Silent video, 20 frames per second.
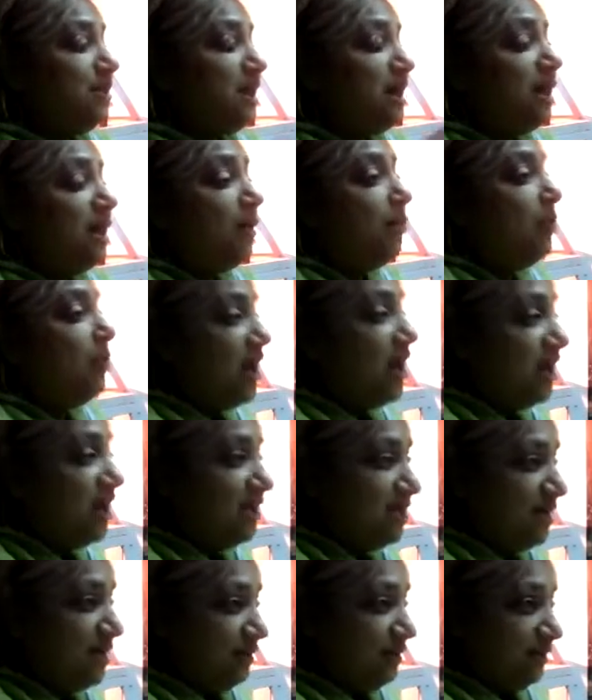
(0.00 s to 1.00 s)
how would I
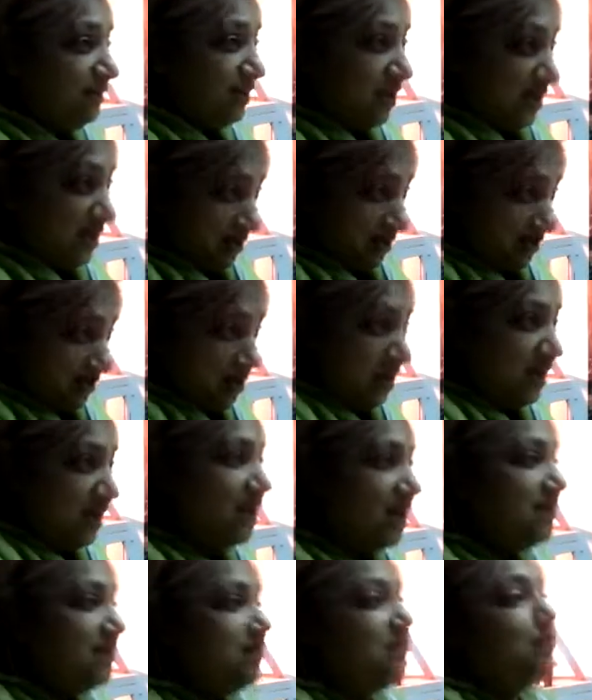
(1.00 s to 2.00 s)
deal with it? Right?
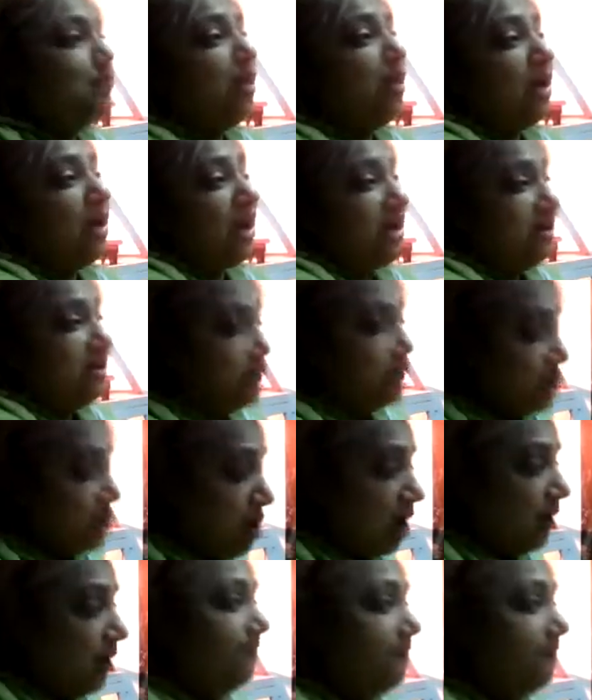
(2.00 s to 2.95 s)
That's what I saw.